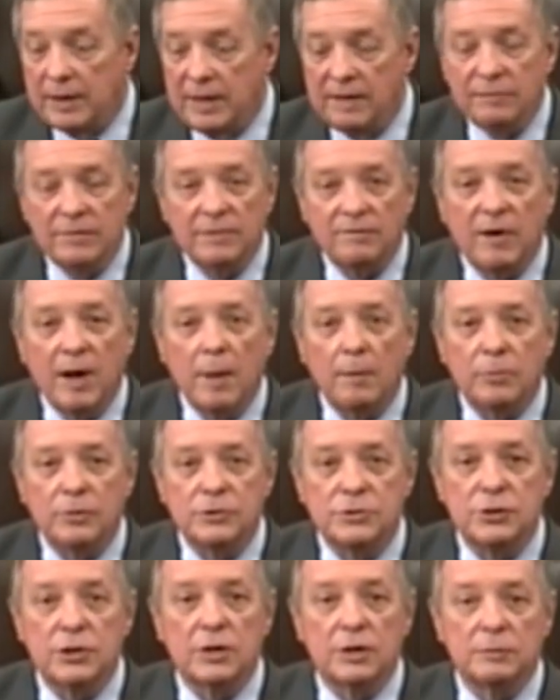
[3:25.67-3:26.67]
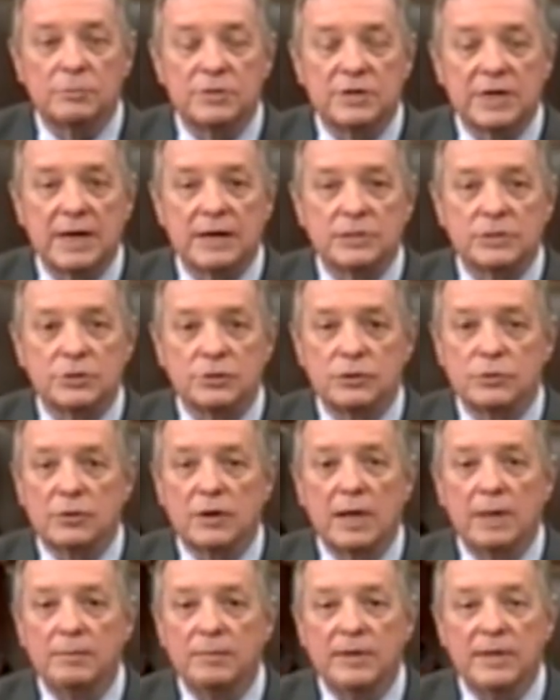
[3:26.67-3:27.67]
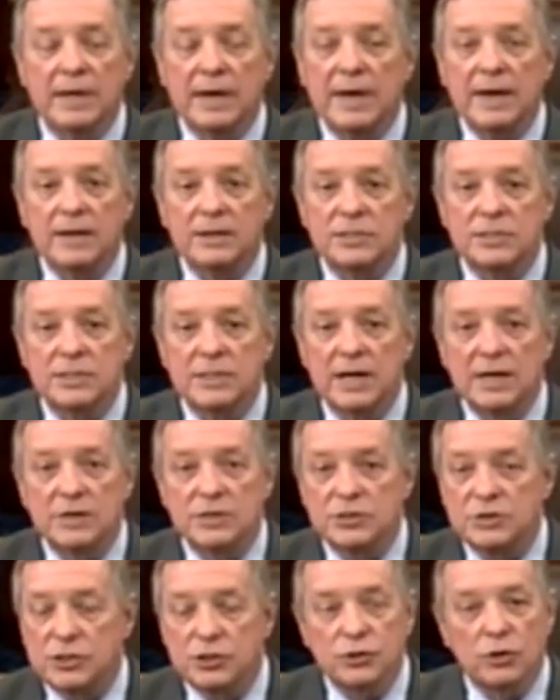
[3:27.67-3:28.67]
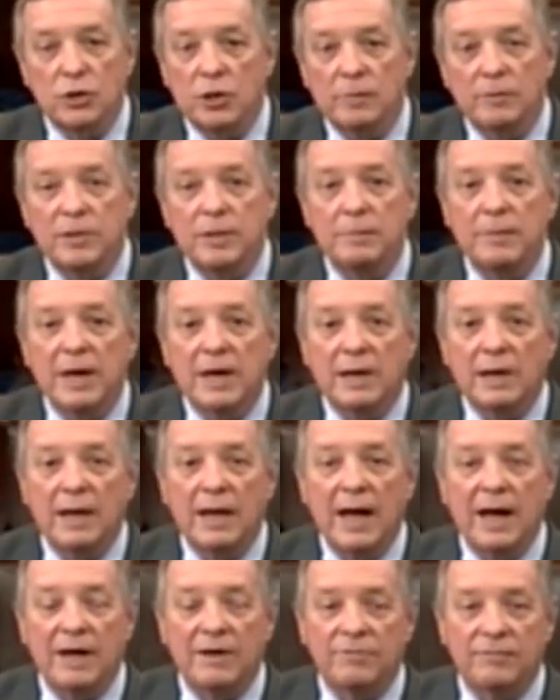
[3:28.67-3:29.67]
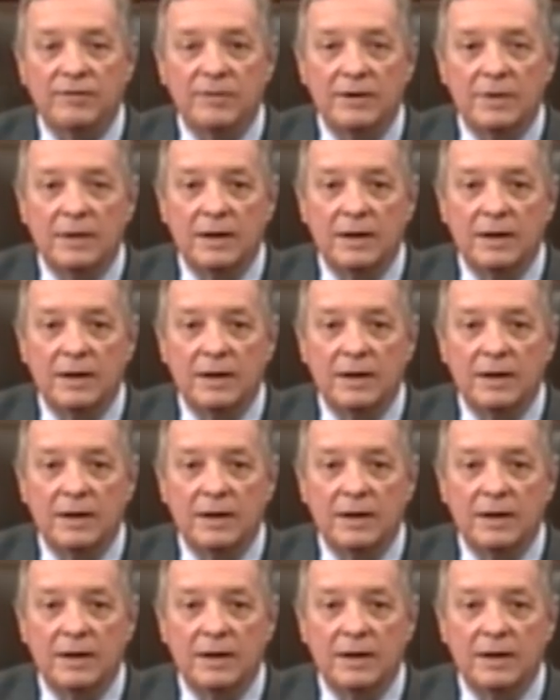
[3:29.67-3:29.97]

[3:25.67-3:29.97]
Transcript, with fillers: even of humble circumstances, who come to the United States determined to make a life,